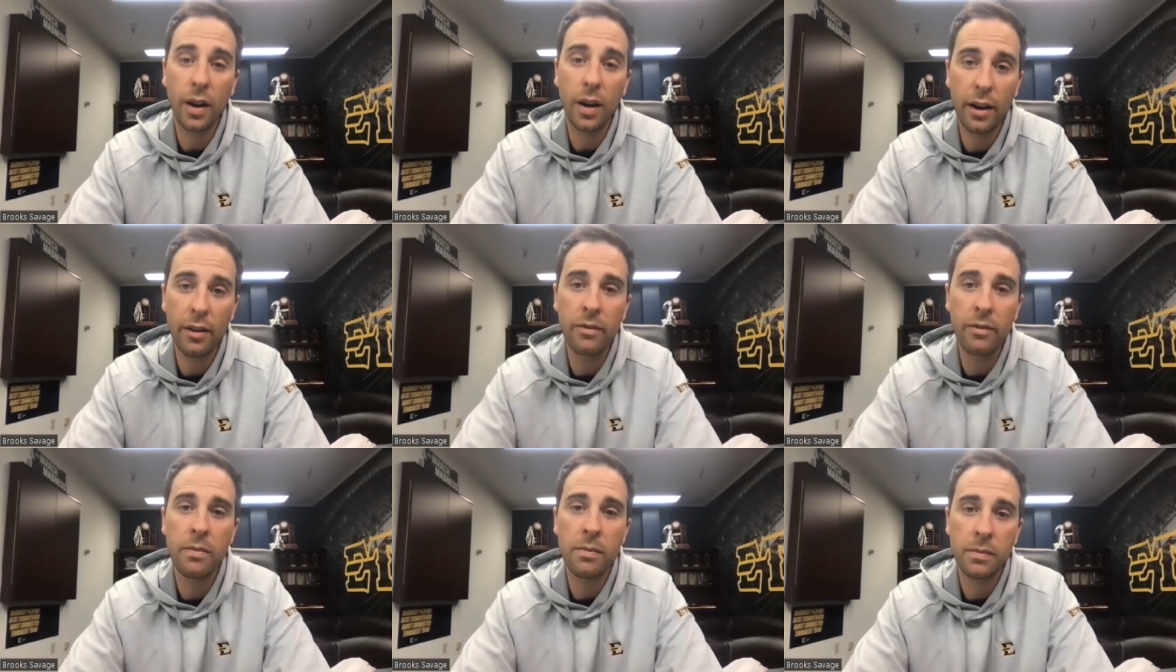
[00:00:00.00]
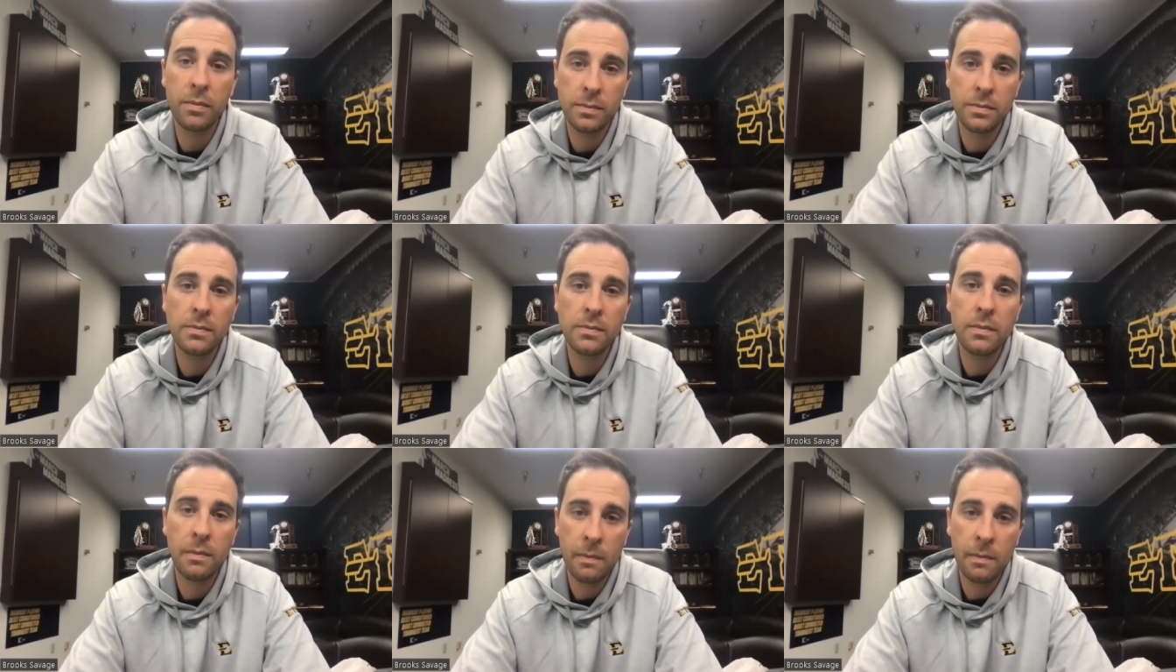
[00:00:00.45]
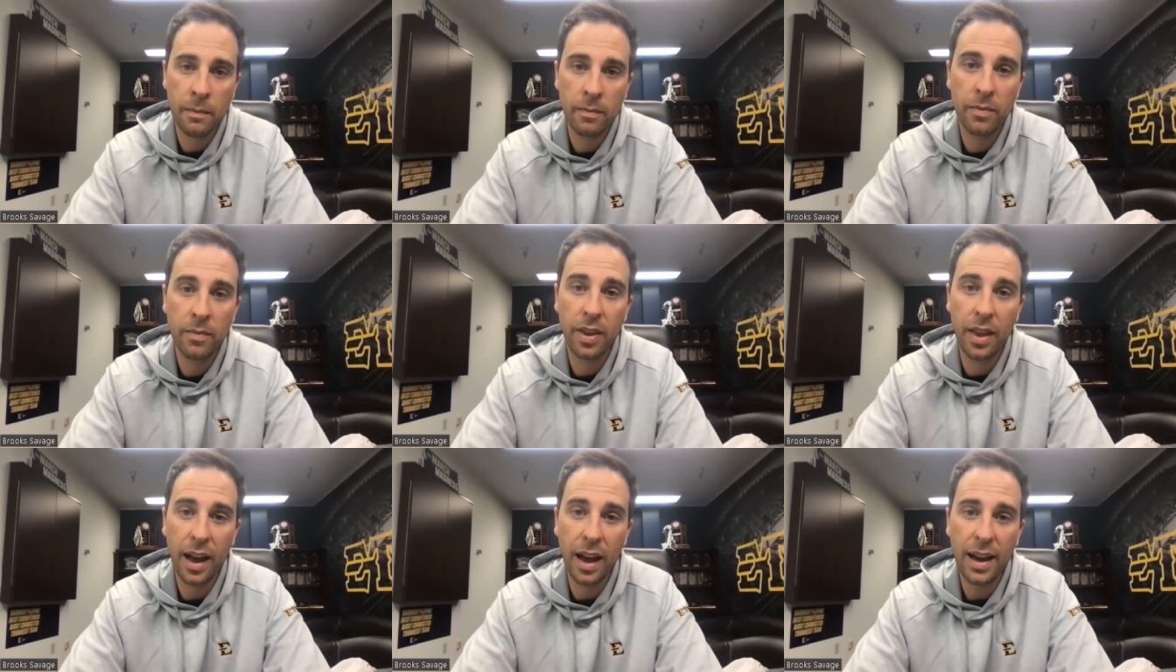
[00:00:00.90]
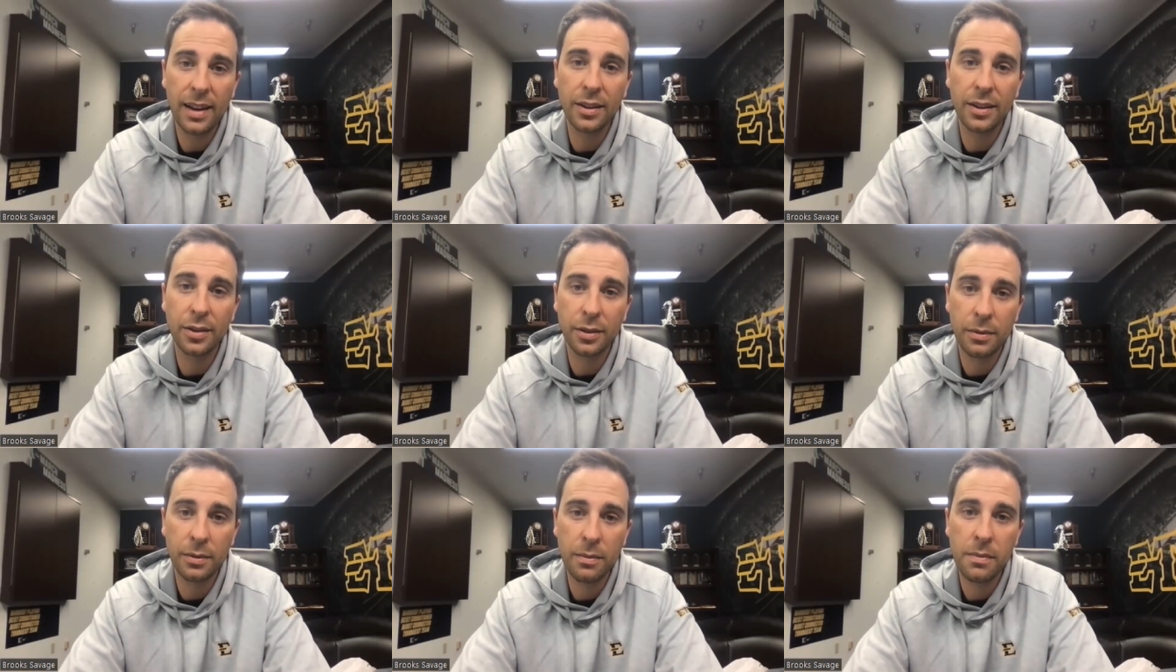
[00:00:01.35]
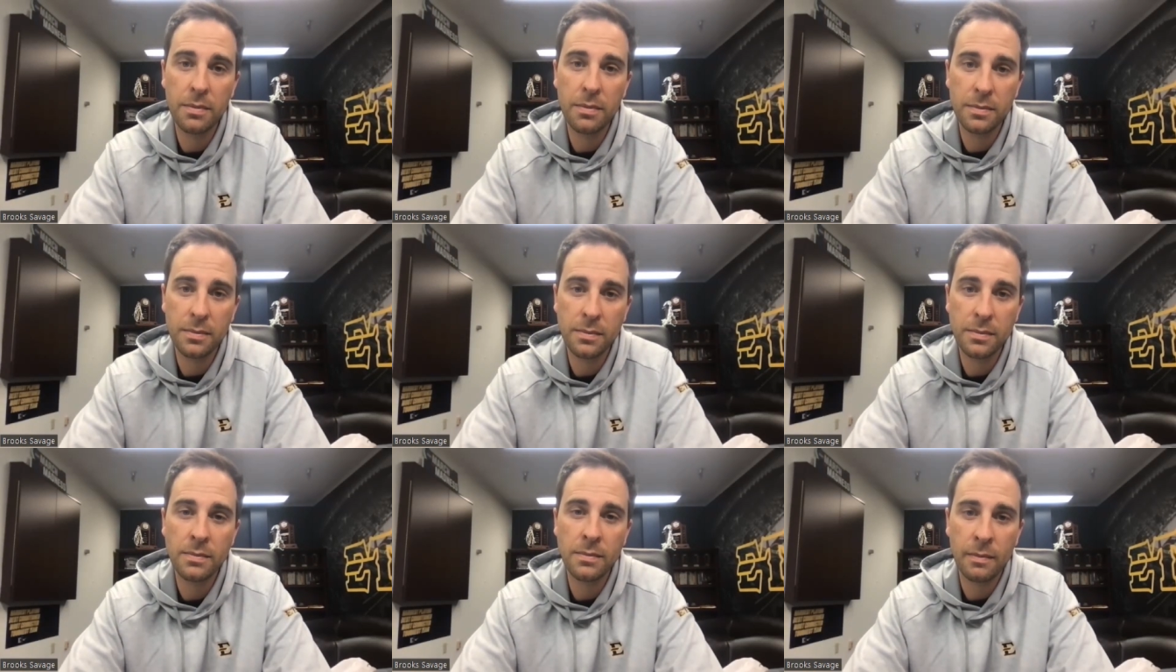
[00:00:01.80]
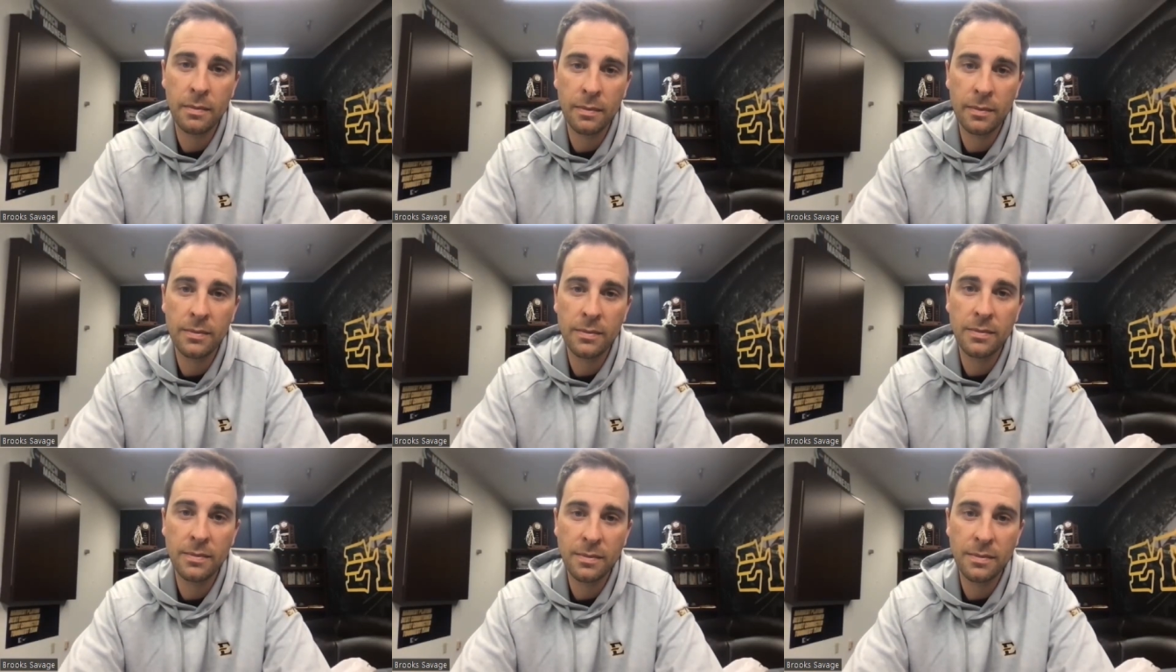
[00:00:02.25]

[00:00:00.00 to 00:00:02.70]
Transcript: pretty soon, and we were just kind of talking about what that experience is